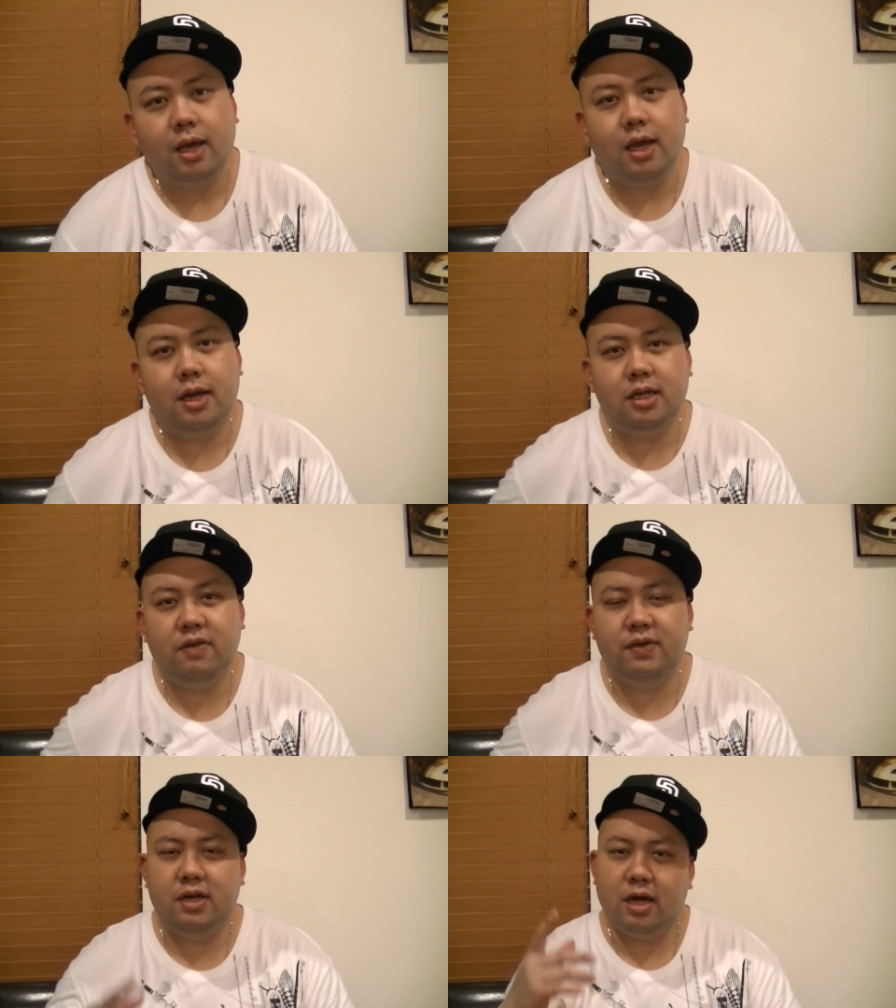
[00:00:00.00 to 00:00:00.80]
And then
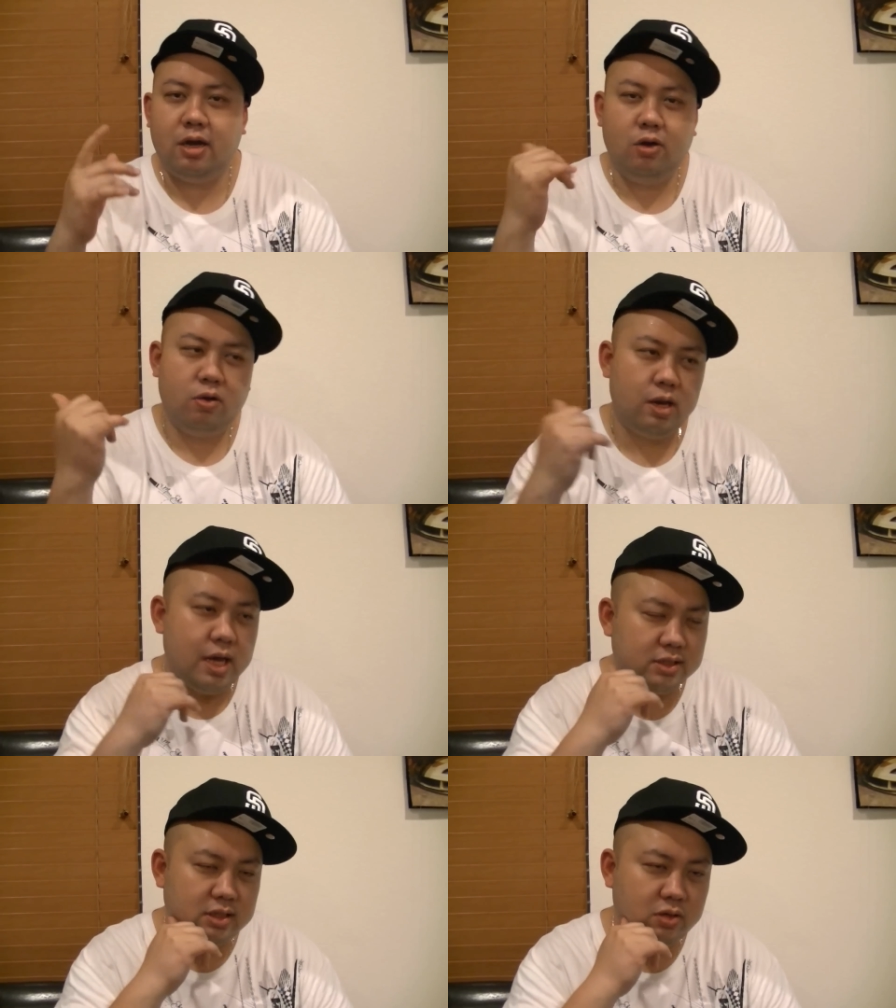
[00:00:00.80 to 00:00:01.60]
even the local
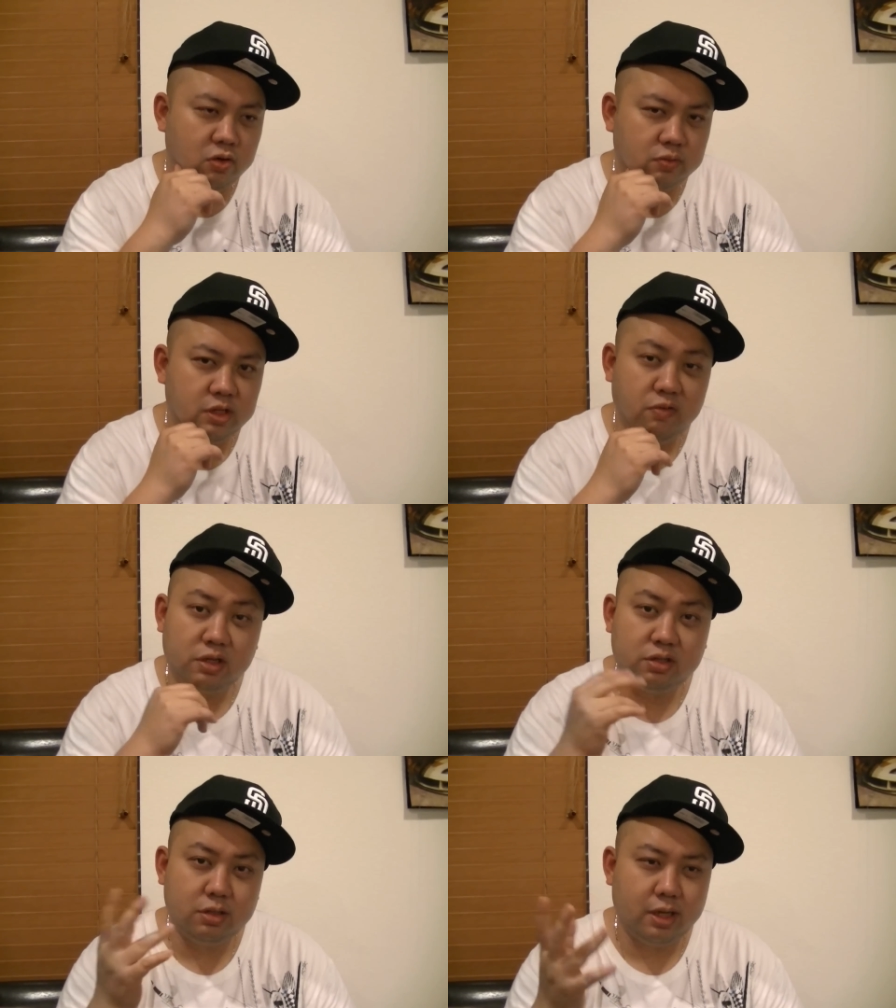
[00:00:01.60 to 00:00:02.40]
House of Hoops, they
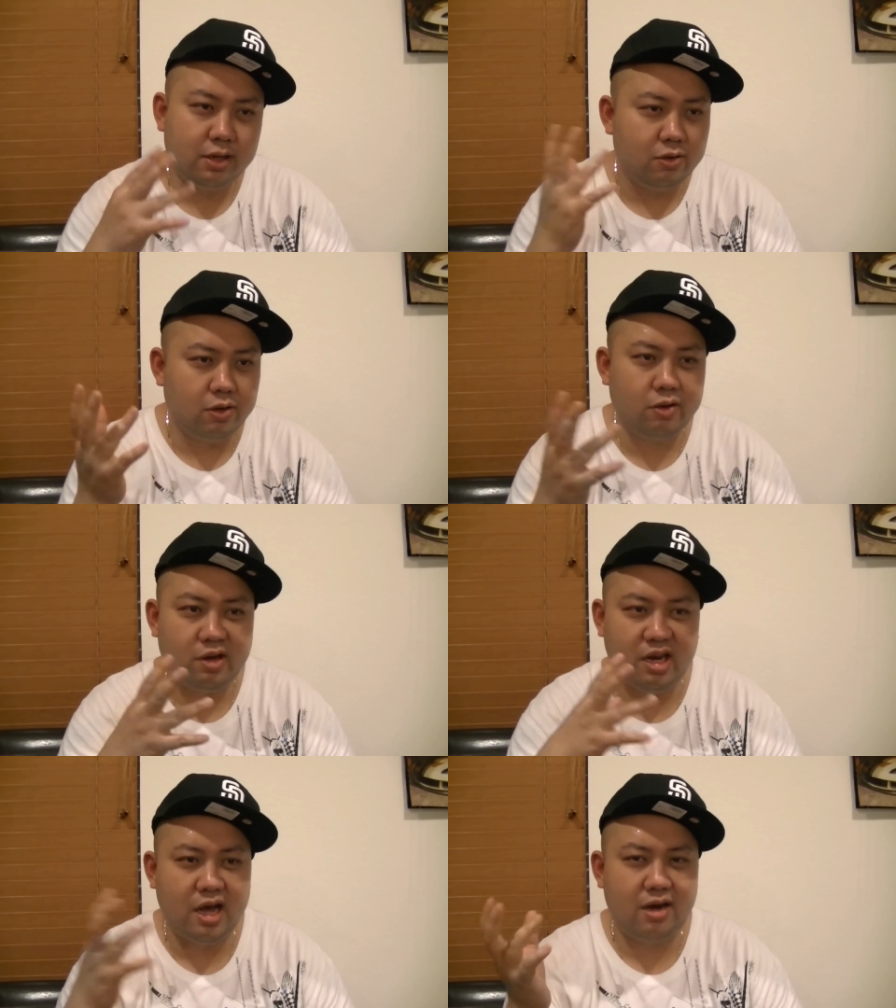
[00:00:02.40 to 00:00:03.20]
were like, you know,
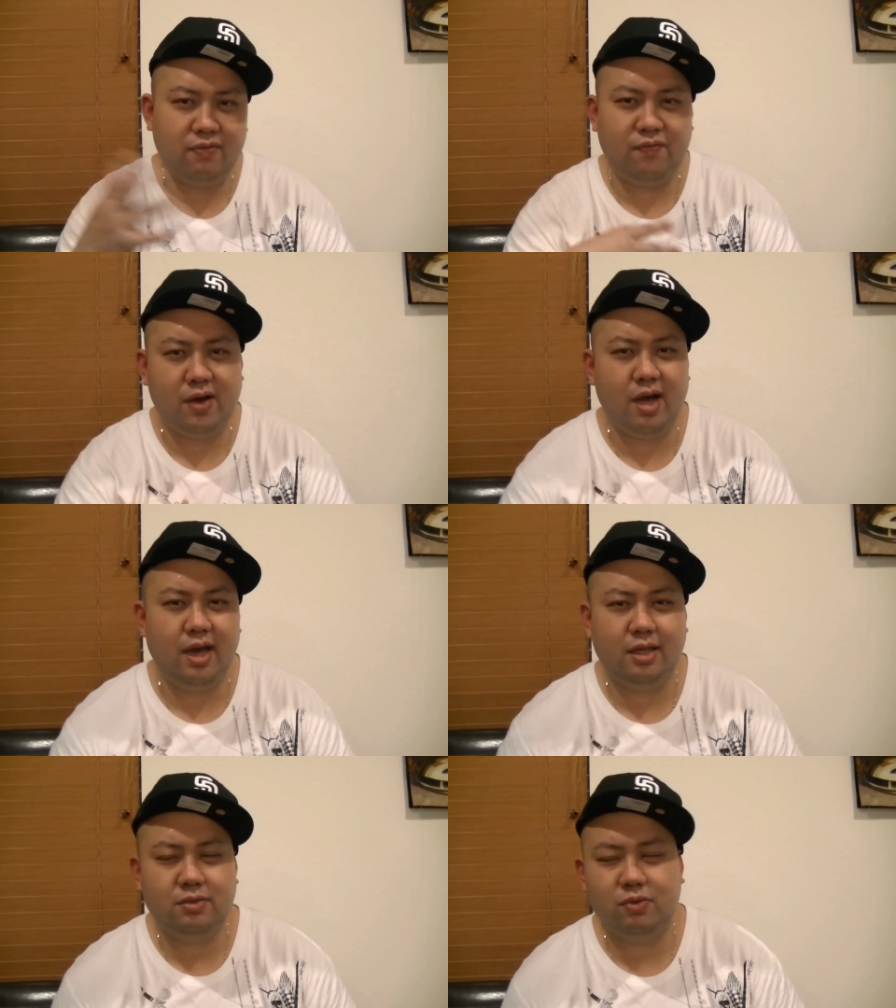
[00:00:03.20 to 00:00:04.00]
a lot of
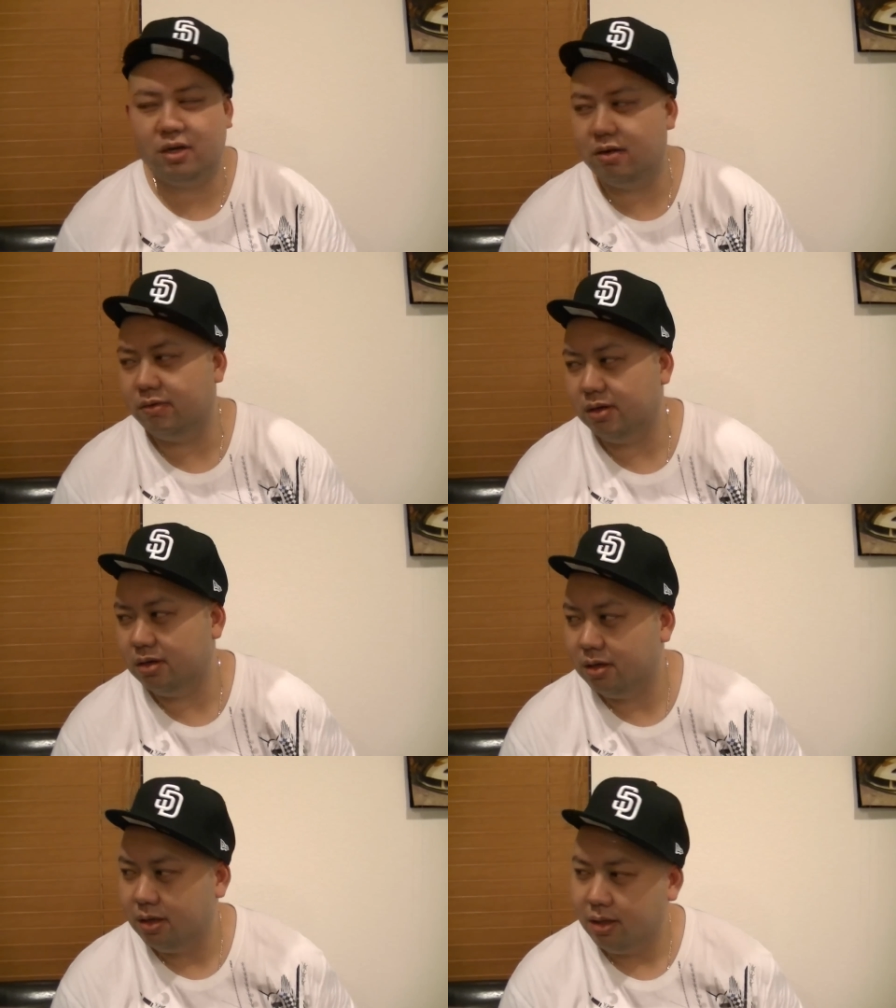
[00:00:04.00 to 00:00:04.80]
fights, whatever,